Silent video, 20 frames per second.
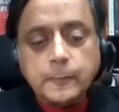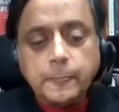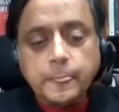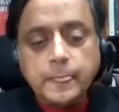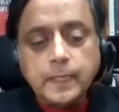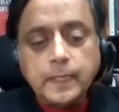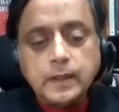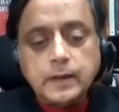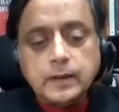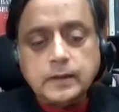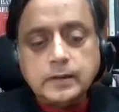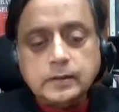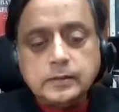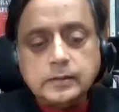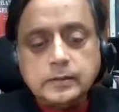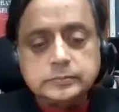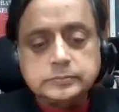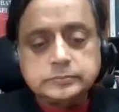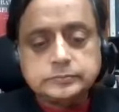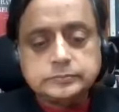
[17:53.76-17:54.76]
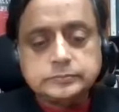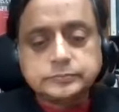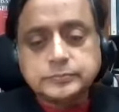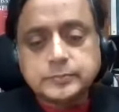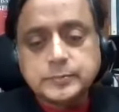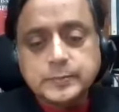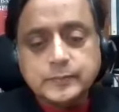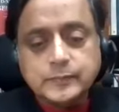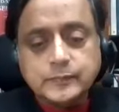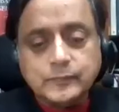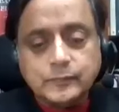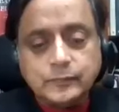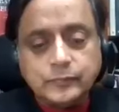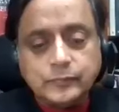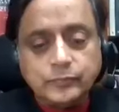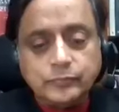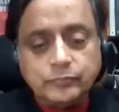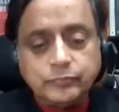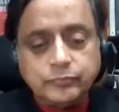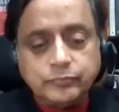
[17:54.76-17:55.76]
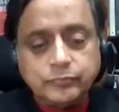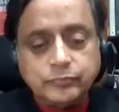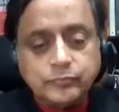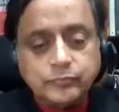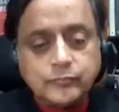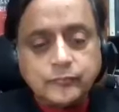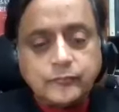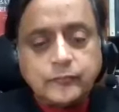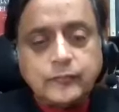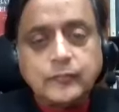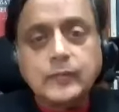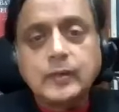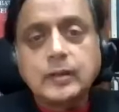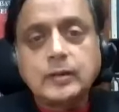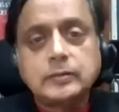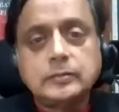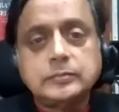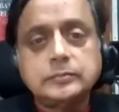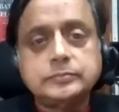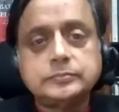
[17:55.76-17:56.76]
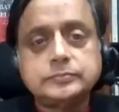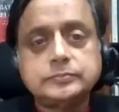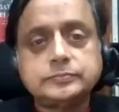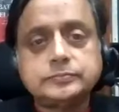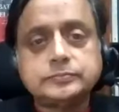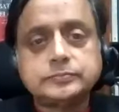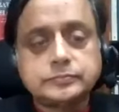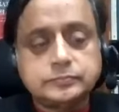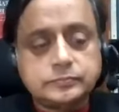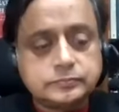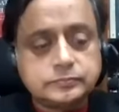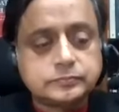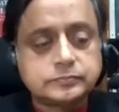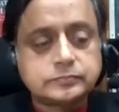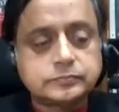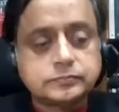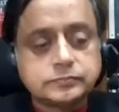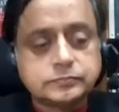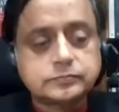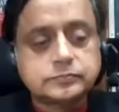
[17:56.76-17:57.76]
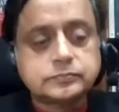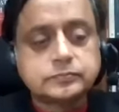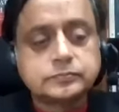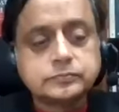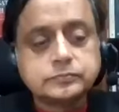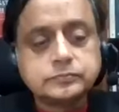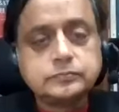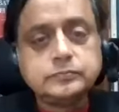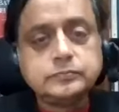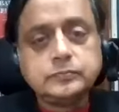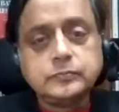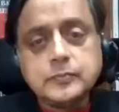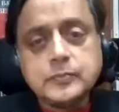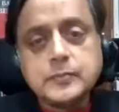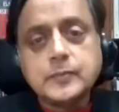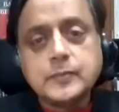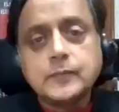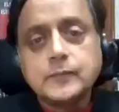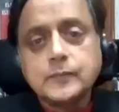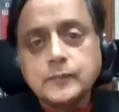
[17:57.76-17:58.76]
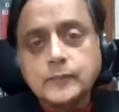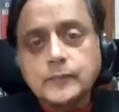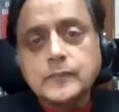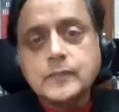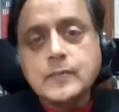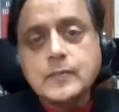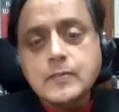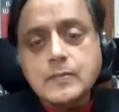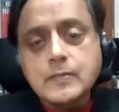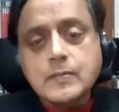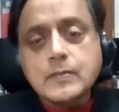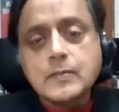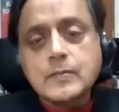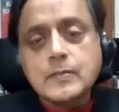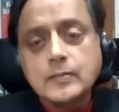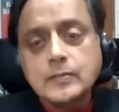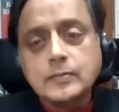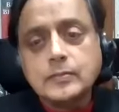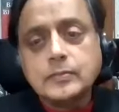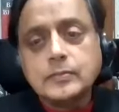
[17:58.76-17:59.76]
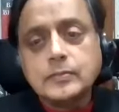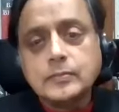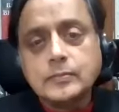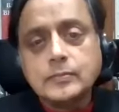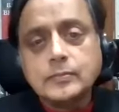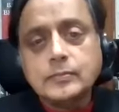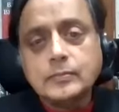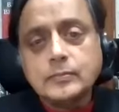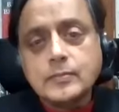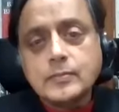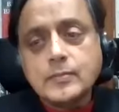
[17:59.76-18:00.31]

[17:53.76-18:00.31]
Yes, you want one kind of one nation, but this delegitimizing of dissent.